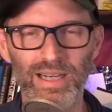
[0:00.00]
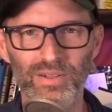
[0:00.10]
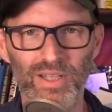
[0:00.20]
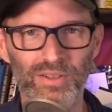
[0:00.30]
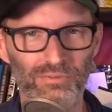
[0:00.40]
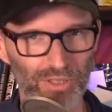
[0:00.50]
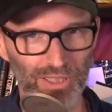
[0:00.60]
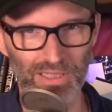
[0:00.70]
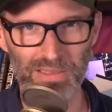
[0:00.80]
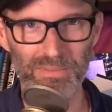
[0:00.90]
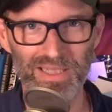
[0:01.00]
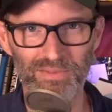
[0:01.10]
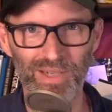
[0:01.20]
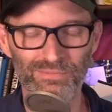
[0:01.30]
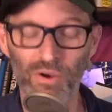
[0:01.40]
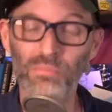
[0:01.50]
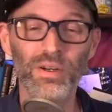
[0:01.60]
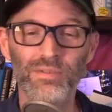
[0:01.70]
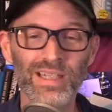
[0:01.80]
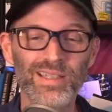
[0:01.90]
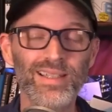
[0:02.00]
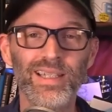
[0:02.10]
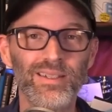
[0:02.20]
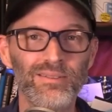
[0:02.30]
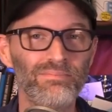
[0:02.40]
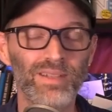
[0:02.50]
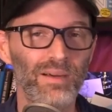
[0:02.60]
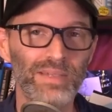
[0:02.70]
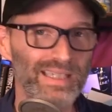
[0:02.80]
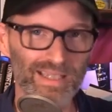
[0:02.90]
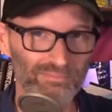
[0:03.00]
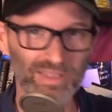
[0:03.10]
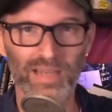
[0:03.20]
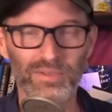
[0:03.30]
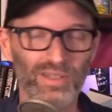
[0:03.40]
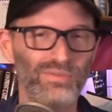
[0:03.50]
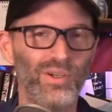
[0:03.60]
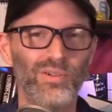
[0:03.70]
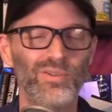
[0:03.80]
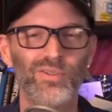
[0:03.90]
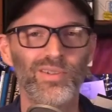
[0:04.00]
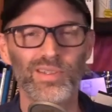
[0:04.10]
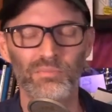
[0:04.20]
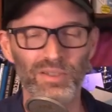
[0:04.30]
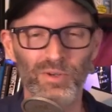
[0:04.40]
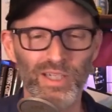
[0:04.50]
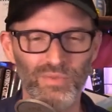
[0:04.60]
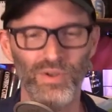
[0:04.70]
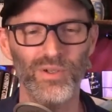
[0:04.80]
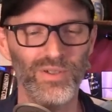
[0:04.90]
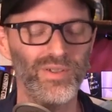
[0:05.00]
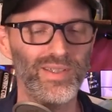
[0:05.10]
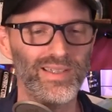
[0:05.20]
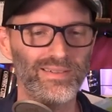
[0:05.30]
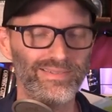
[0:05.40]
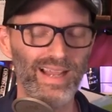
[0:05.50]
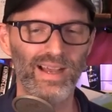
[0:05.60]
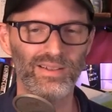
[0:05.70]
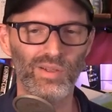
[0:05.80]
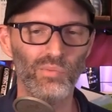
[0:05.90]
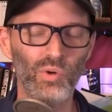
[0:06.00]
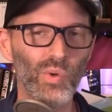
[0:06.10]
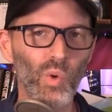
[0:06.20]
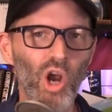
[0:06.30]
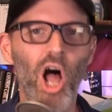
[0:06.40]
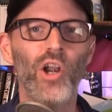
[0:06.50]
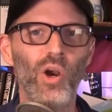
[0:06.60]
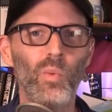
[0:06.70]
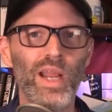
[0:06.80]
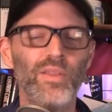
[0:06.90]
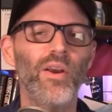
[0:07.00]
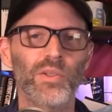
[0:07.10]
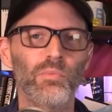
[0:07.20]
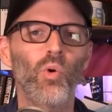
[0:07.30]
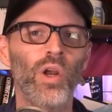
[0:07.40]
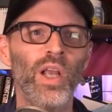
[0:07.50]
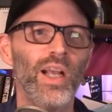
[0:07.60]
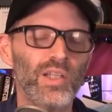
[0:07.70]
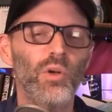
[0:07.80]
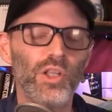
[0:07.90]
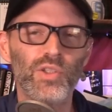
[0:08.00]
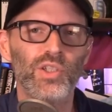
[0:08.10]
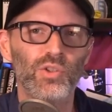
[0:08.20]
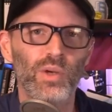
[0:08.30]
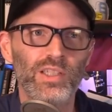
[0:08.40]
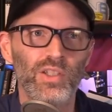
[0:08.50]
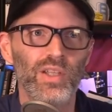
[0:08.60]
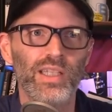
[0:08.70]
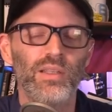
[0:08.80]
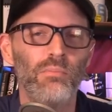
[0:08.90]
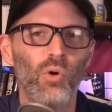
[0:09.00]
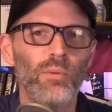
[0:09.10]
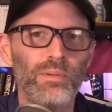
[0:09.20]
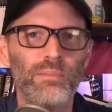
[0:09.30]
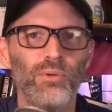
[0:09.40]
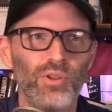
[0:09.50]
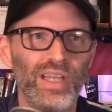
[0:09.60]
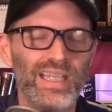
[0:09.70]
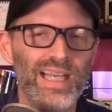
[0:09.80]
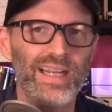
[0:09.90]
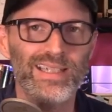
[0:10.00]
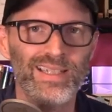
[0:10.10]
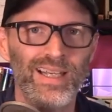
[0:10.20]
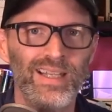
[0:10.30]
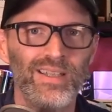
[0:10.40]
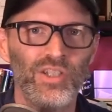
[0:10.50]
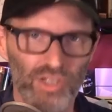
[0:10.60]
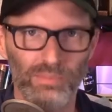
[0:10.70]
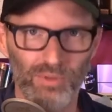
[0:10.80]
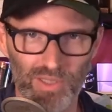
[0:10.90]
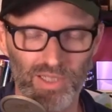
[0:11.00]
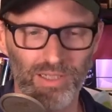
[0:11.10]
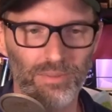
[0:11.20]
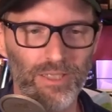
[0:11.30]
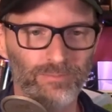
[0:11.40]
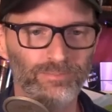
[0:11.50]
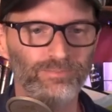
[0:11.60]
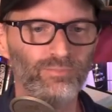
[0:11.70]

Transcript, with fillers: right now it's on the really expensive iPhone, but eventually it'll come into Samsung phones and mid-range phones. And yeah, we're, we're on our way there is more. It's one of those situations yes, like the more people that get it, the cheaper it's going to be.